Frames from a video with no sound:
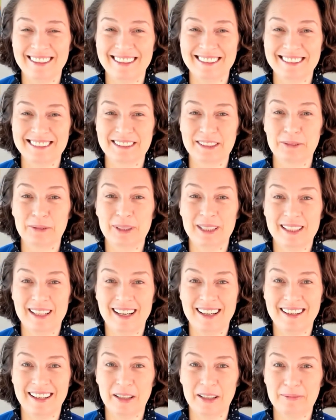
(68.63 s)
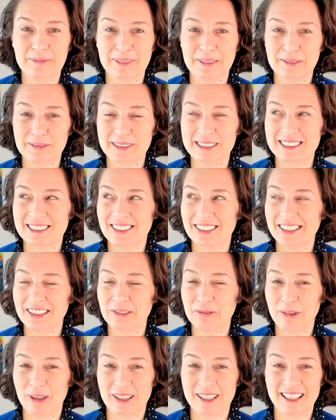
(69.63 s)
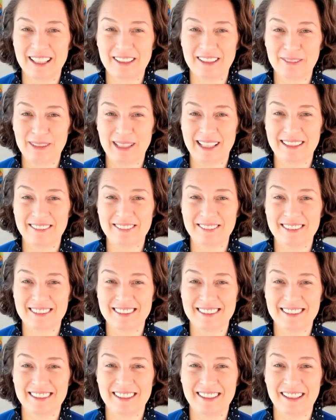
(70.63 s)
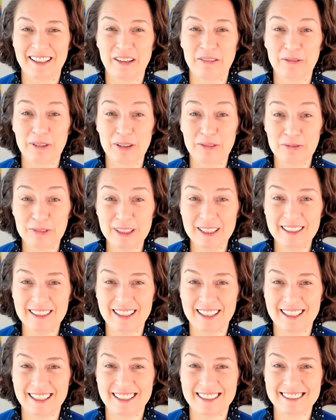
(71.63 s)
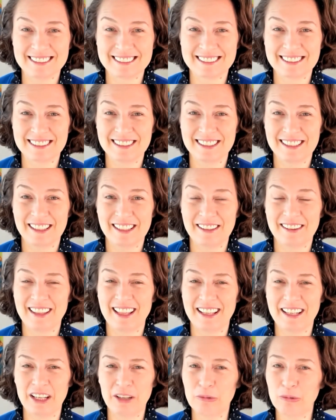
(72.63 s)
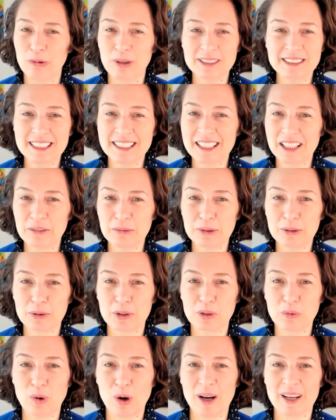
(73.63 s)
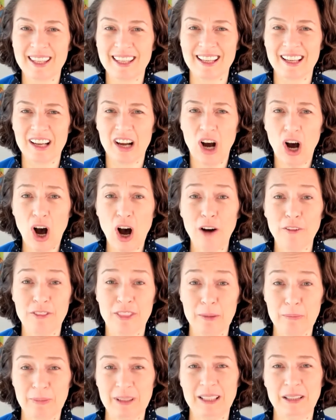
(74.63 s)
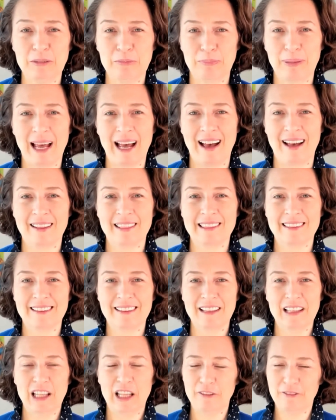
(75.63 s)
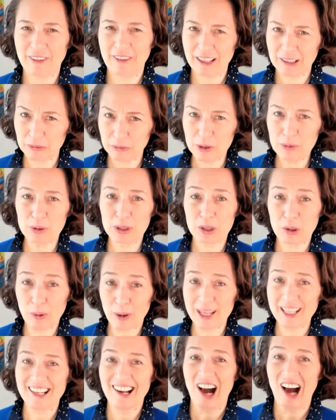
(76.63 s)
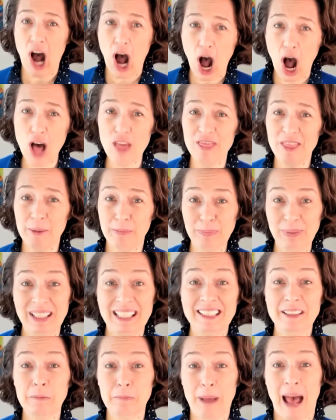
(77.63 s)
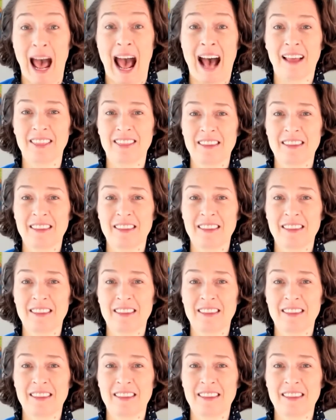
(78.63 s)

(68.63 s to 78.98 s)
So we got up and we started walking around and we realized that it wasn't that we were walking off the beaten path. In fact, we were quite on the beaten path.